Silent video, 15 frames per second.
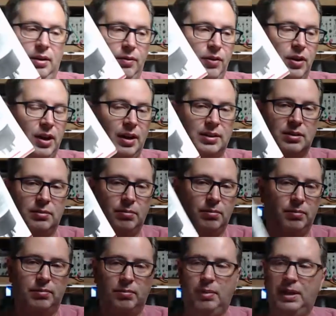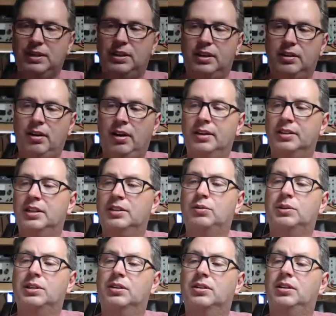if you got some basic knowledge, this
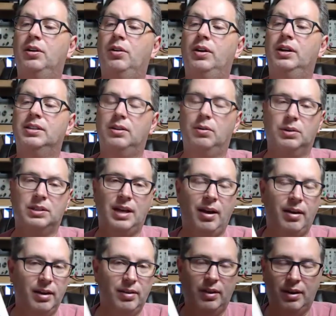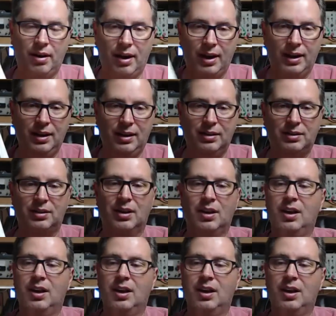was a series that was out in the 90s.